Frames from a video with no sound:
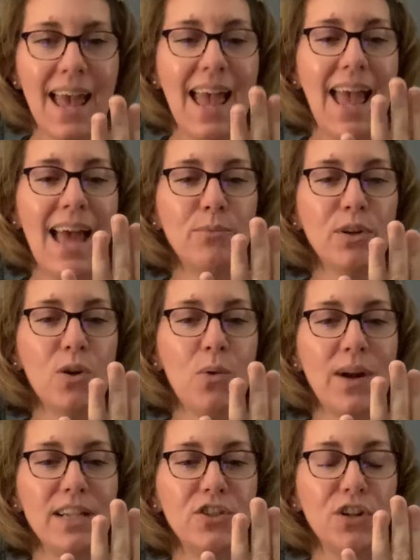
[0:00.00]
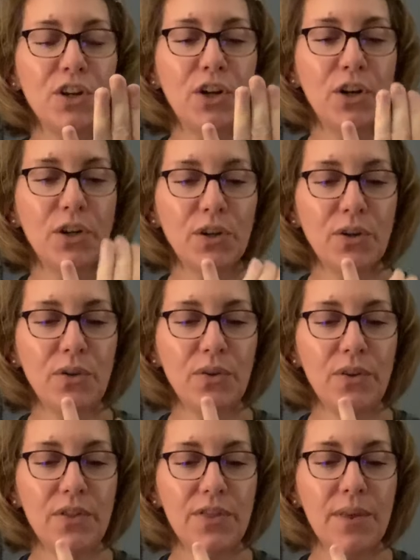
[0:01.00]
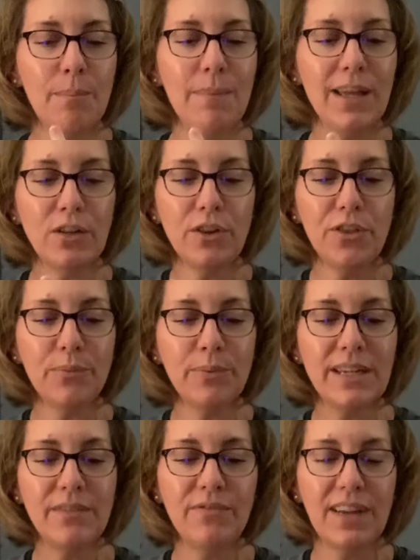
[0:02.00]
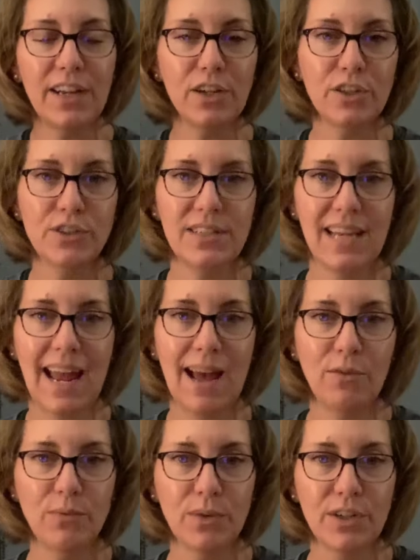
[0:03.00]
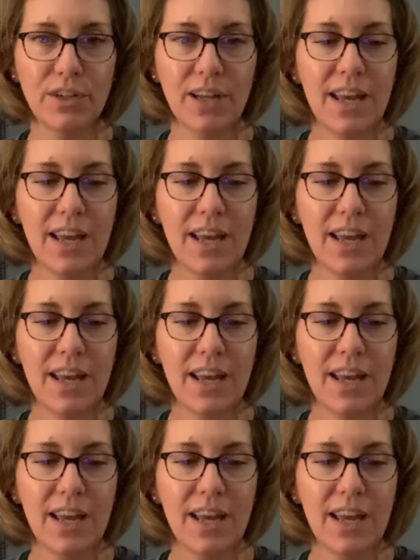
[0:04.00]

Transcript: and we're going to curl the middle 3 fingers downward.